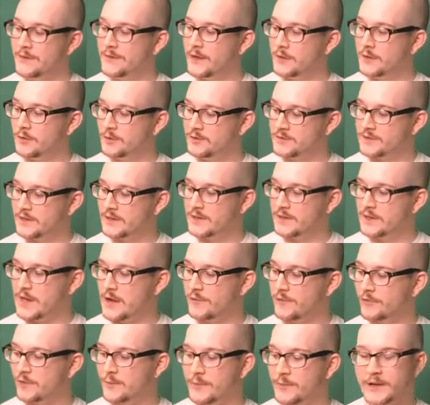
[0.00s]
that looks like it
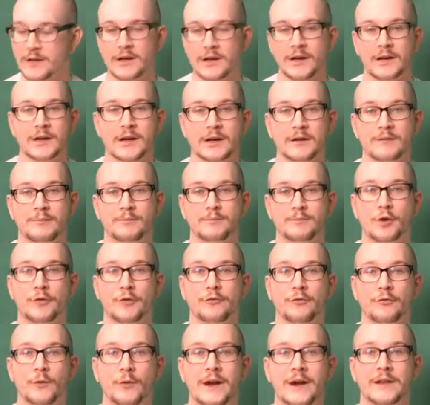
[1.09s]
came from like a
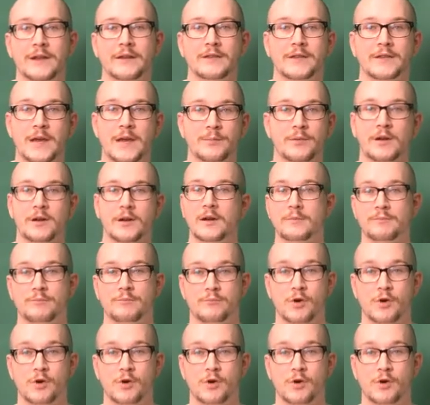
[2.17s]
perforated type of